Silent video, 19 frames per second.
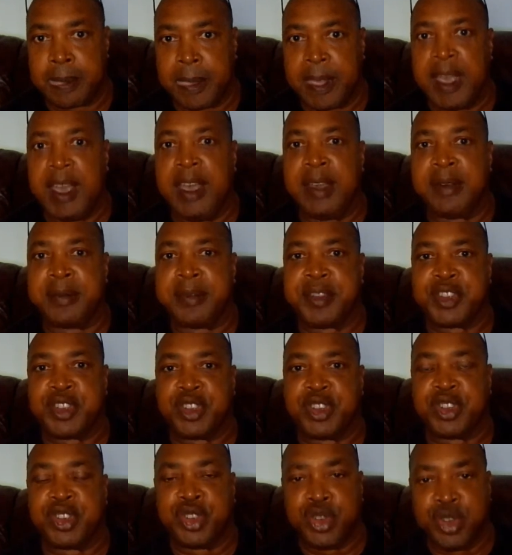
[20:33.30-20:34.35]
If it's
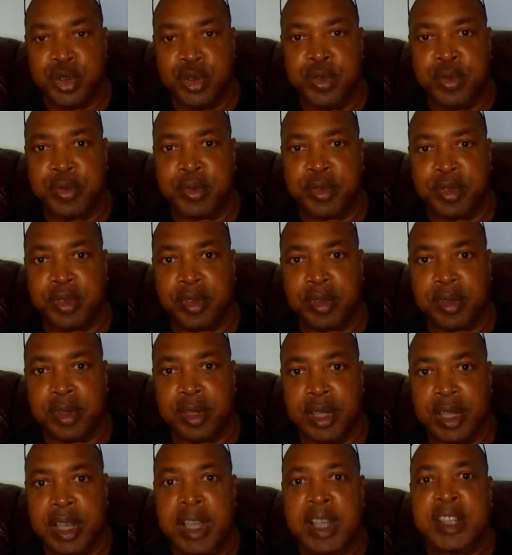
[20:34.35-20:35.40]
the truth,
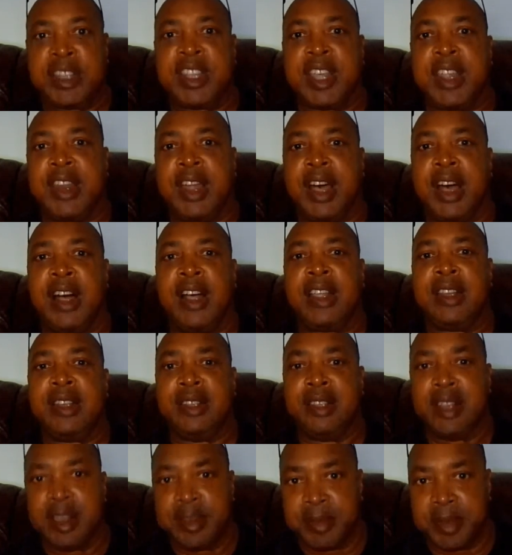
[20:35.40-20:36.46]
then I
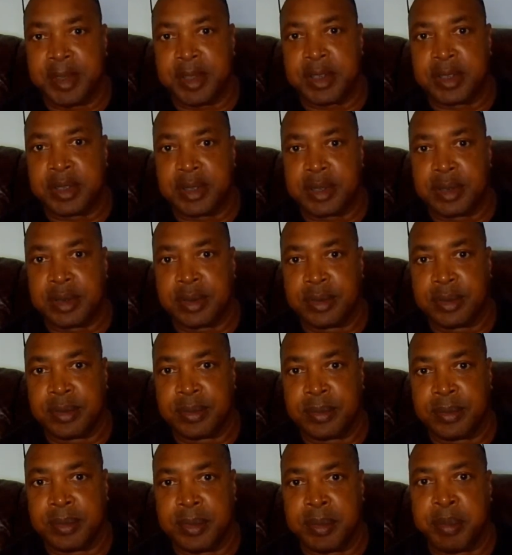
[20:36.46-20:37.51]
love it.
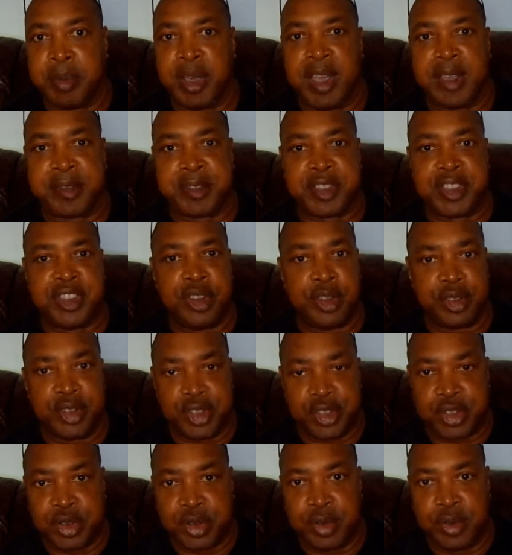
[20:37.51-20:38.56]
But if it's not the
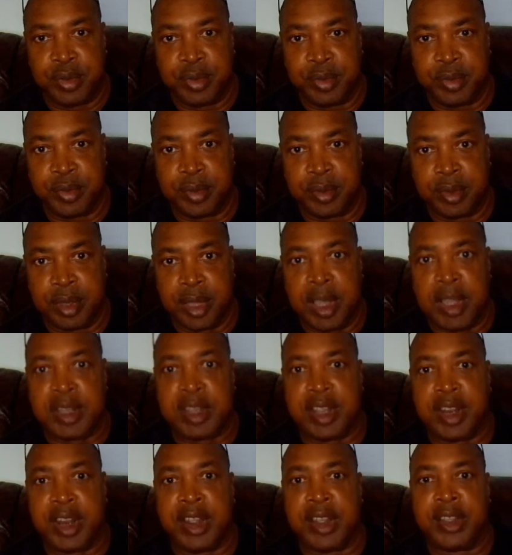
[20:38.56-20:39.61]
truth,
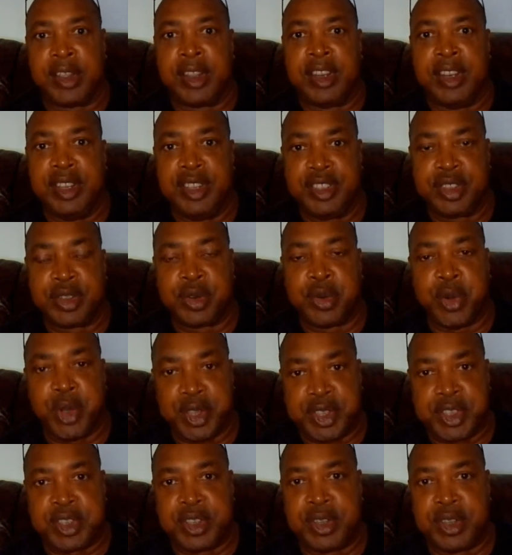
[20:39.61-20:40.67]
then I need to
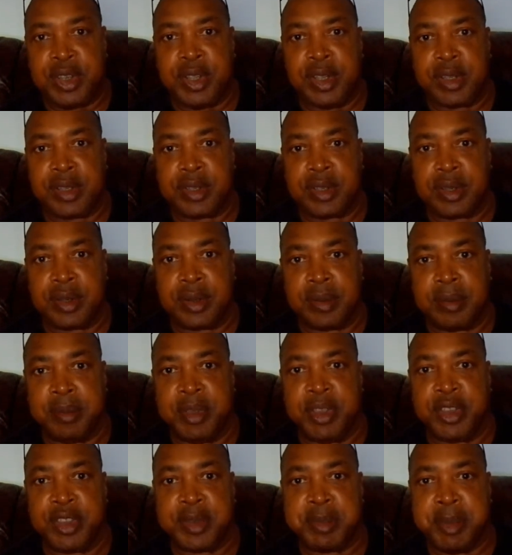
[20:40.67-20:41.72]
question it,
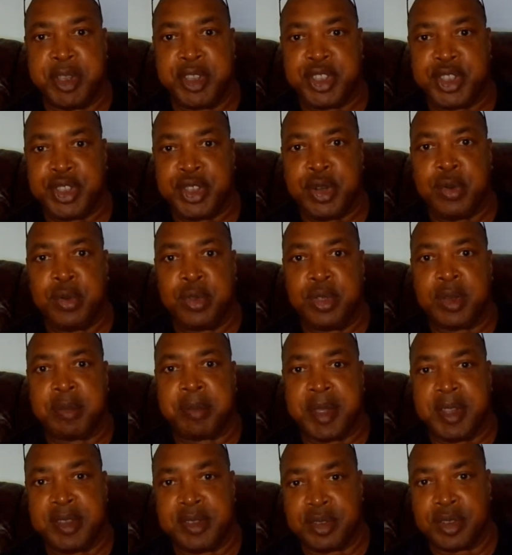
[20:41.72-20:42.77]
because my soul
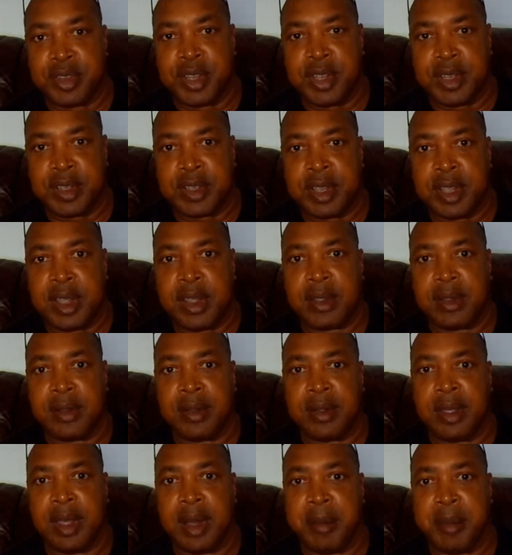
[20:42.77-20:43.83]
depends on it,
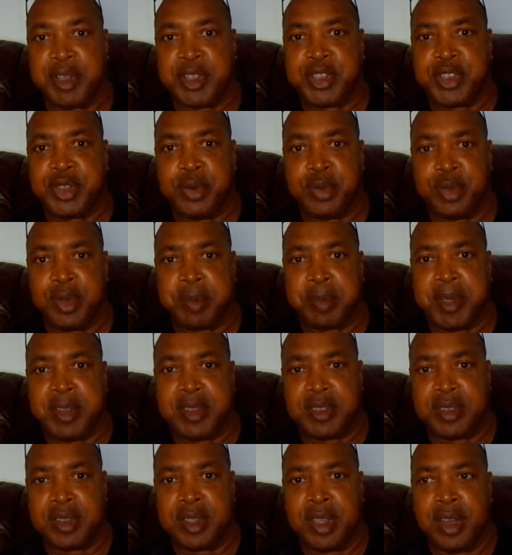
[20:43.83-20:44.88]
and my soul
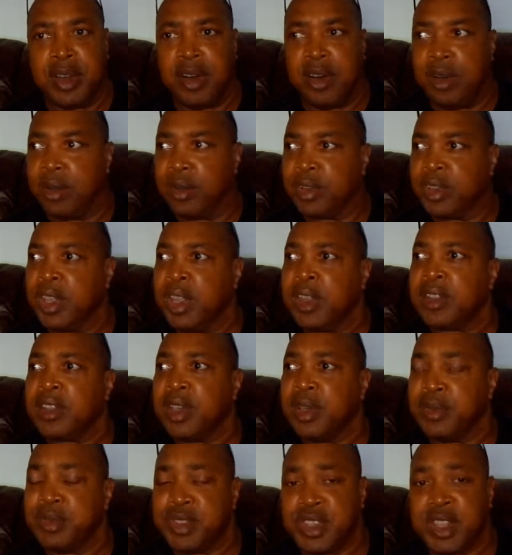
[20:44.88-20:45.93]
depends on
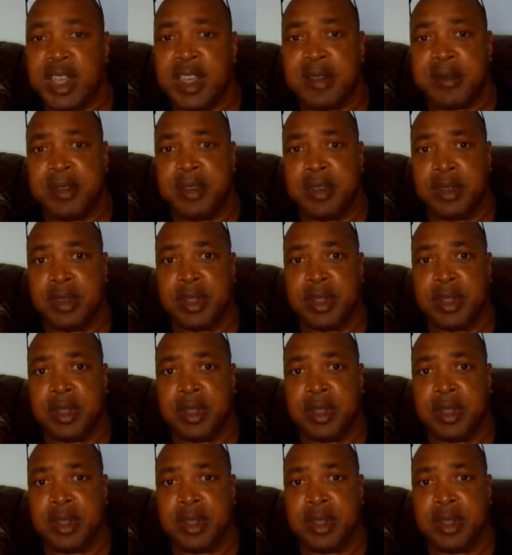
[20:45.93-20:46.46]
going to heaven.